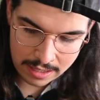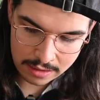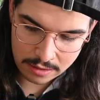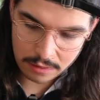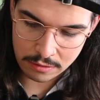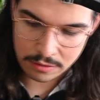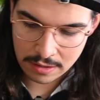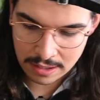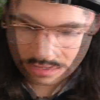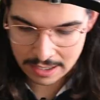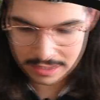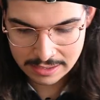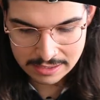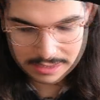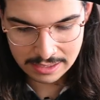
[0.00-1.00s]
it though, you can
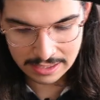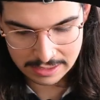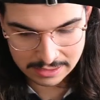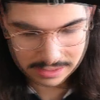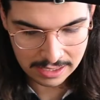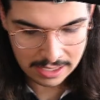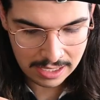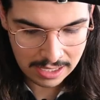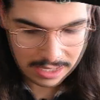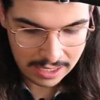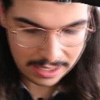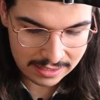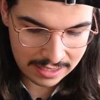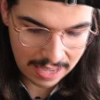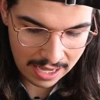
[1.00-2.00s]
kind of see it's
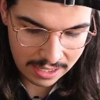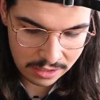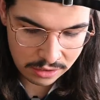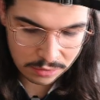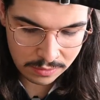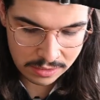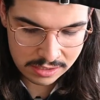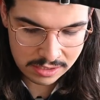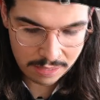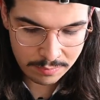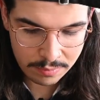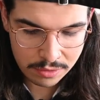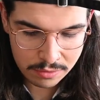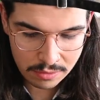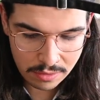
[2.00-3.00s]
kind of doing stuff,
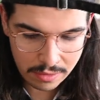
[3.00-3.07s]
but